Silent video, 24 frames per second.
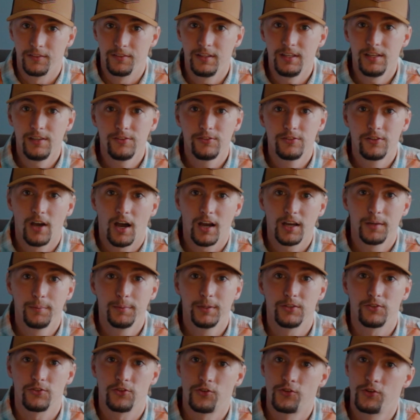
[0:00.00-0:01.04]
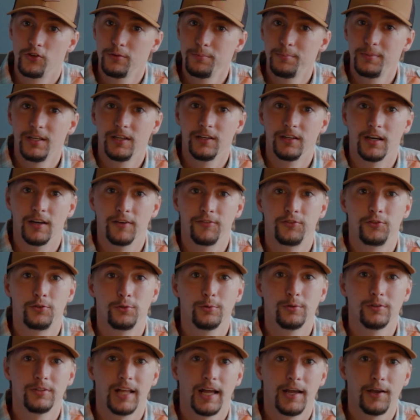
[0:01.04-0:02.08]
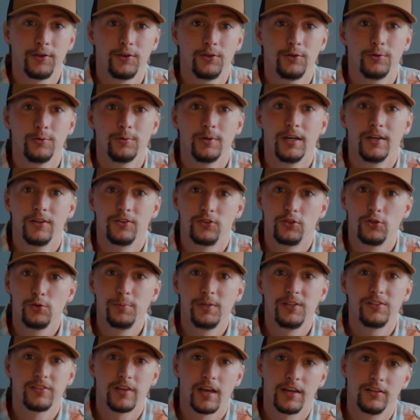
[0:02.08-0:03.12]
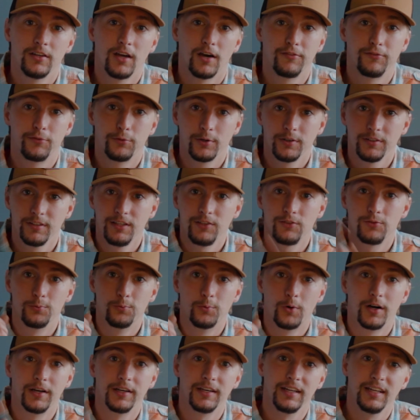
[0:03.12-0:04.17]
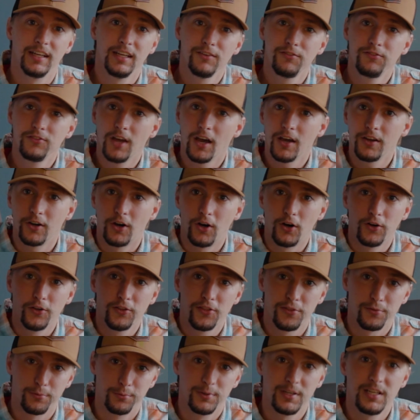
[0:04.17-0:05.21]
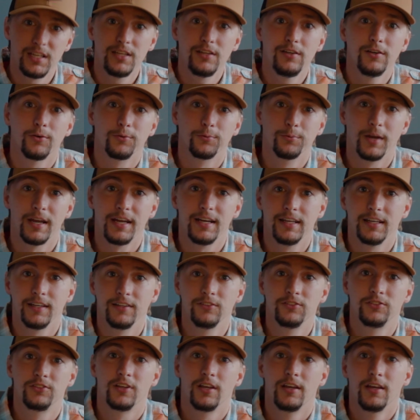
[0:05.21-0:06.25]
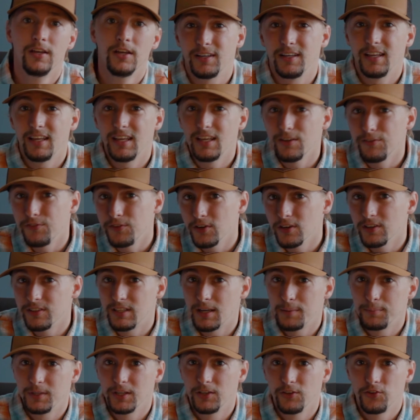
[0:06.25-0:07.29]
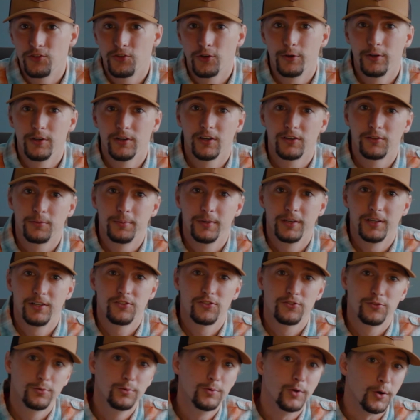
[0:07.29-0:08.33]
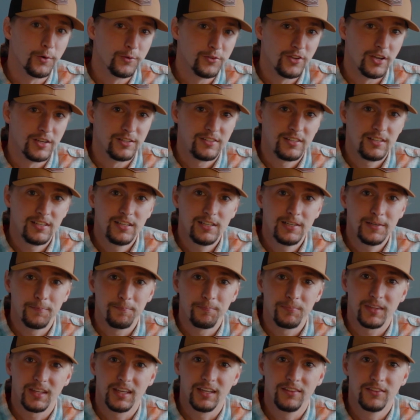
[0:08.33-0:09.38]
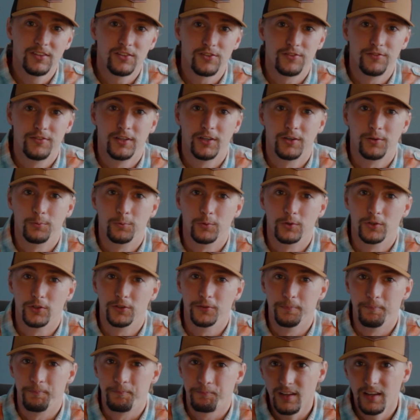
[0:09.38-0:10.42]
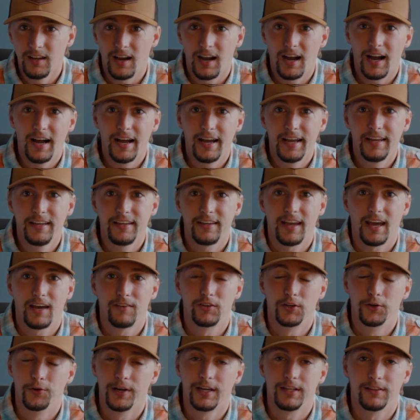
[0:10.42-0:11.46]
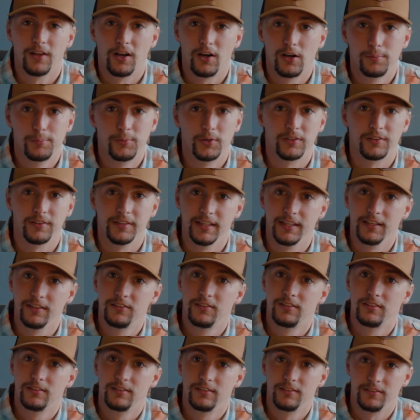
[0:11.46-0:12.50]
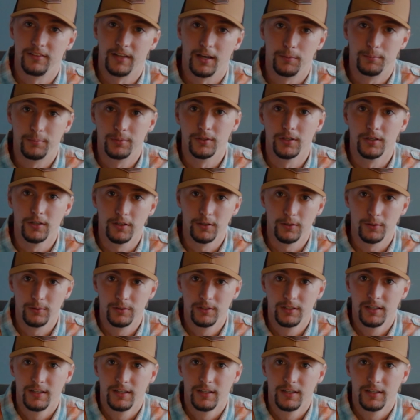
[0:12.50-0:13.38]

These documents should be enough to allow you to be signed off for at least one, if not all 3 ratings. If you're attempting to show your experience through OJT in the civilian world, I have a great logbook linked down below